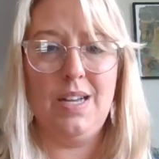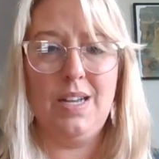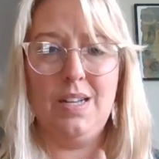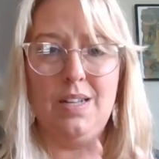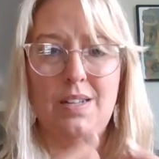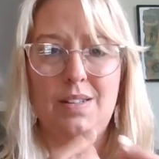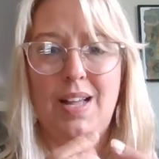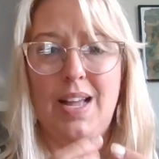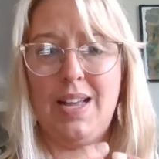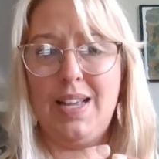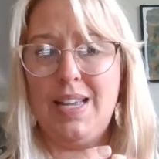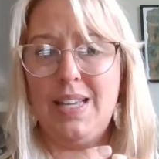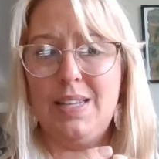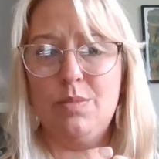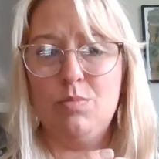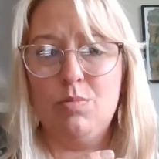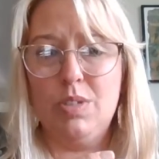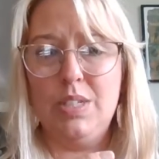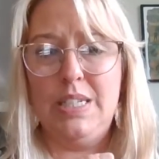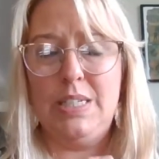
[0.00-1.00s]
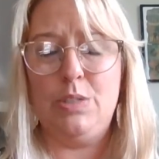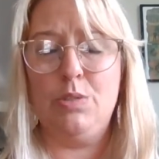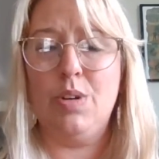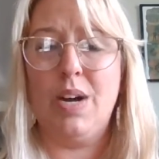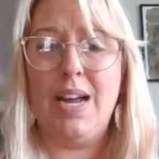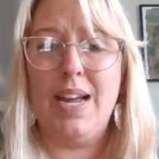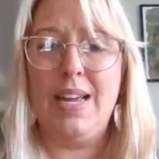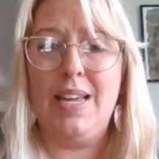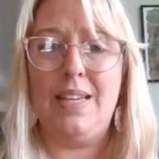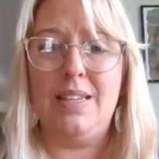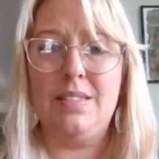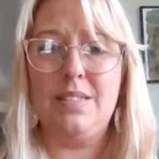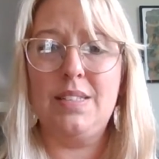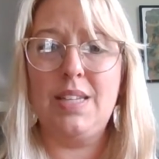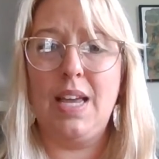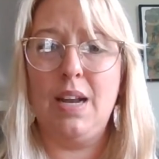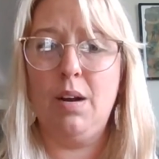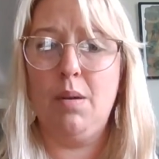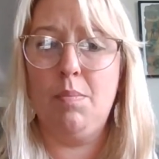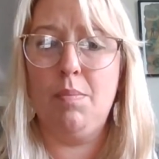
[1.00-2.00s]
I get really dry
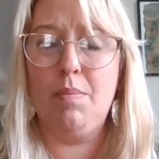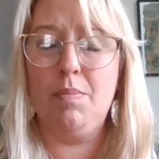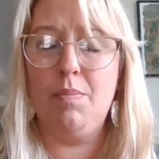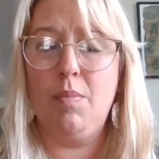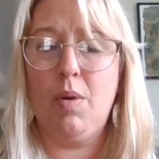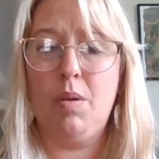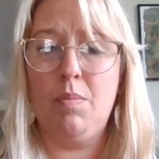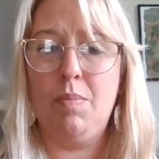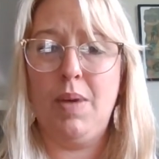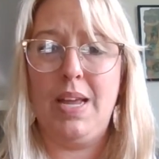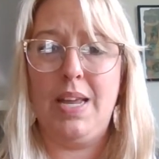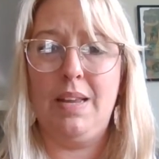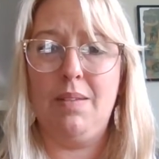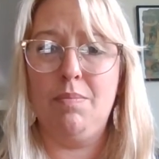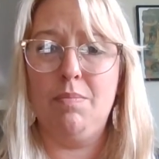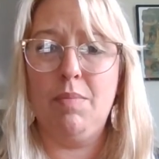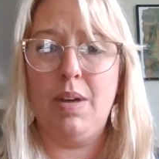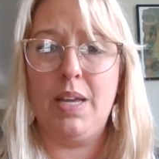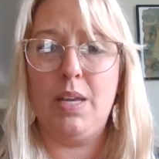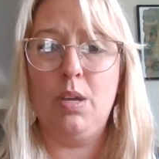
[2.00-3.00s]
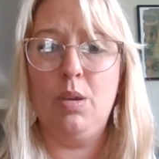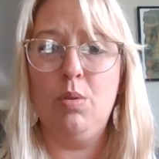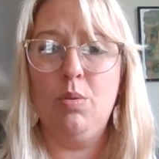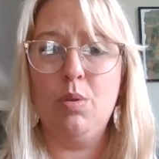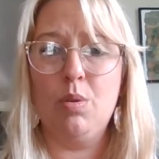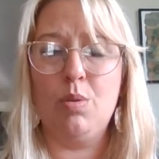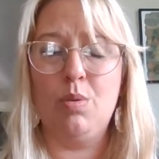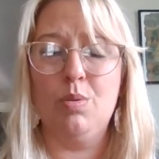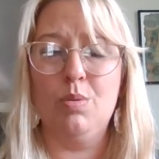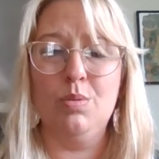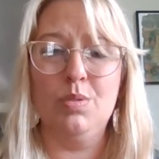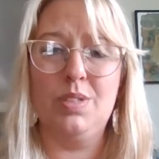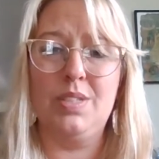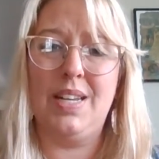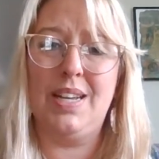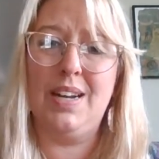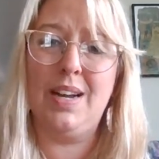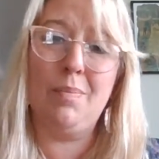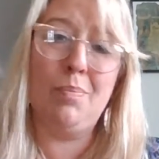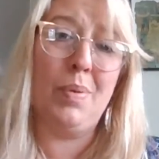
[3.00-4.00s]
skin on my cuticles
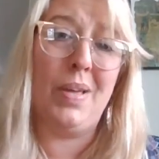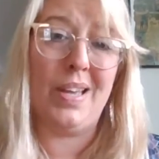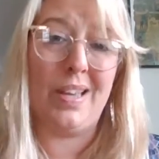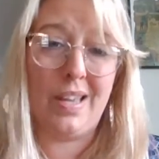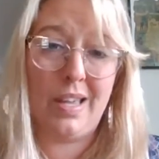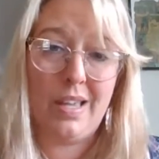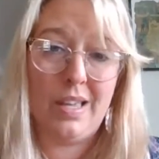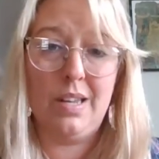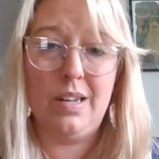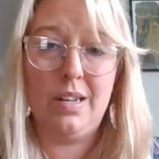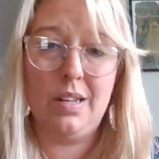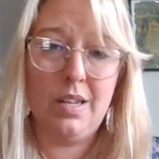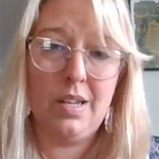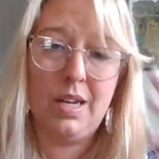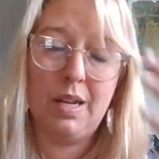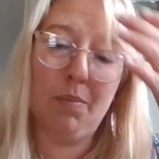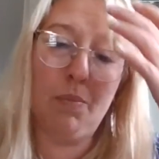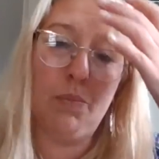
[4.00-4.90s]
and I pick it and then